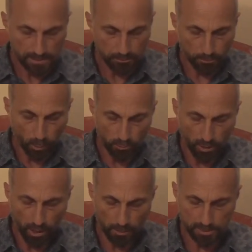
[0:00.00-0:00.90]
is that both
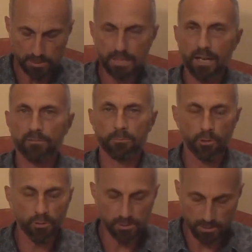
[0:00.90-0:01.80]
options have
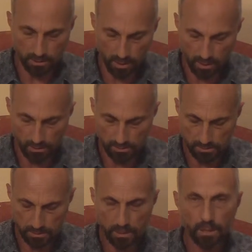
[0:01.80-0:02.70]
pros and
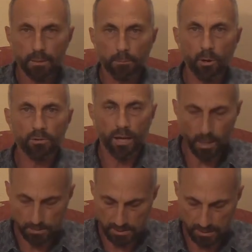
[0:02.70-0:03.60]
cons. Both
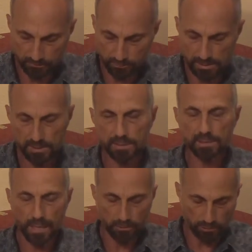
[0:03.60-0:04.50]
options have
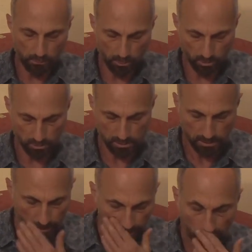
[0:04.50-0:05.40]
risks and
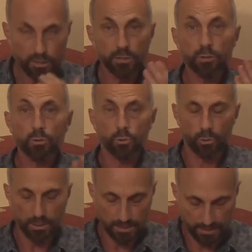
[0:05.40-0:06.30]
rewards.
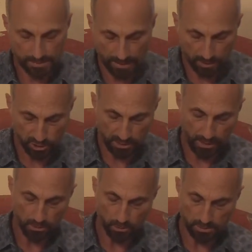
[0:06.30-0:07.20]
You need to
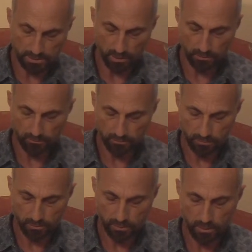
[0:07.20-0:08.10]
educate yourself
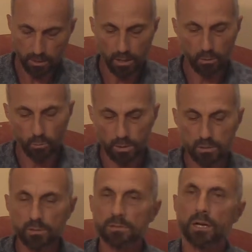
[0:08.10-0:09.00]
on what
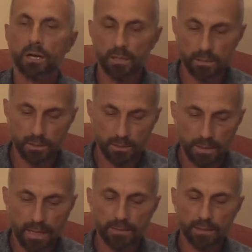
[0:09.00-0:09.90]
those are
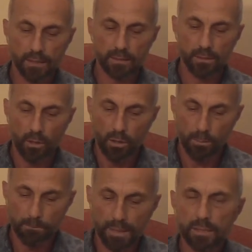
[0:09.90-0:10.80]
and then
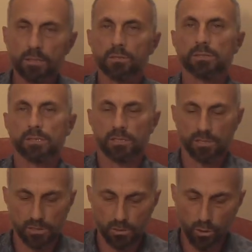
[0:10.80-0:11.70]
make your
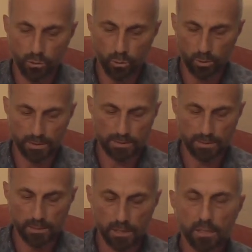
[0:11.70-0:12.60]
decision
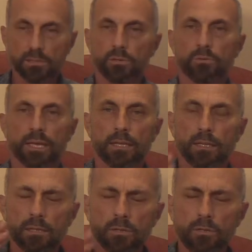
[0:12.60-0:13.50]
accordingly so that
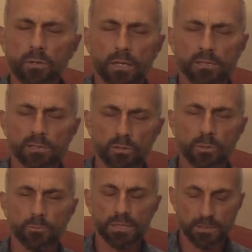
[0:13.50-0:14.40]
you
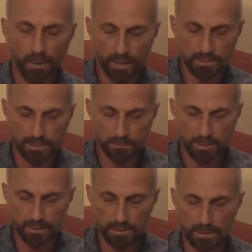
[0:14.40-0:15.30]
assume
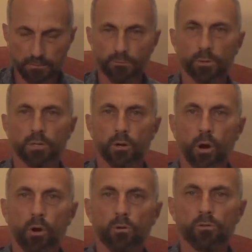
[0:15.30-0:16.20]
responsibility for your
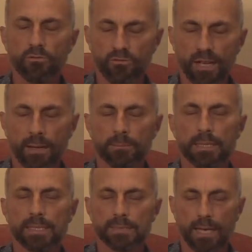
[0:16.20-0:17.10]
own
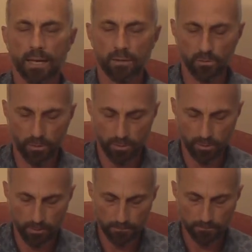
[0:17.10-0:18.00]
family's health.